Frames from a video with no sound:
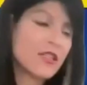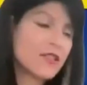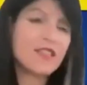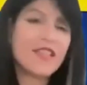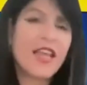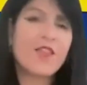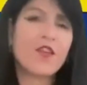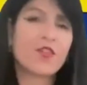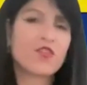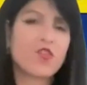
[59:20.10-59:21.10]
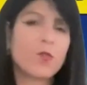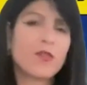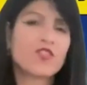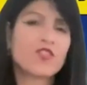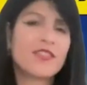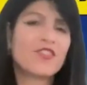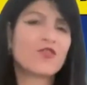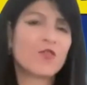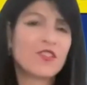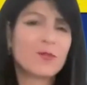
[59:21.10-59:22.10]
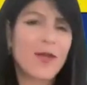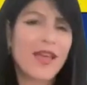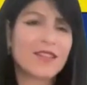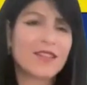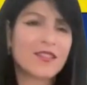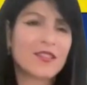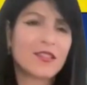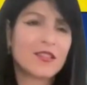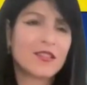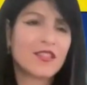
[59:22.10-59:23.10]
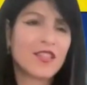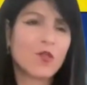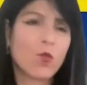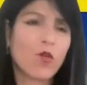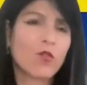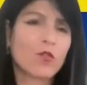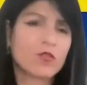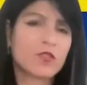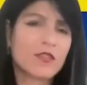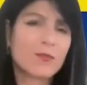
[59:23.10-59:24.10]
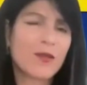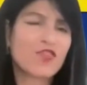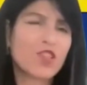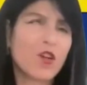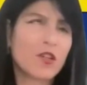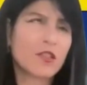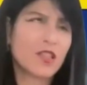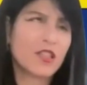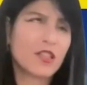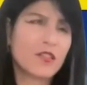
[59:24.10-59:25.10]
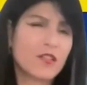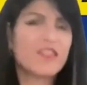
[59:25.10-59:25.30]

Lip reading: today there's so much disrespect in the world, especially online.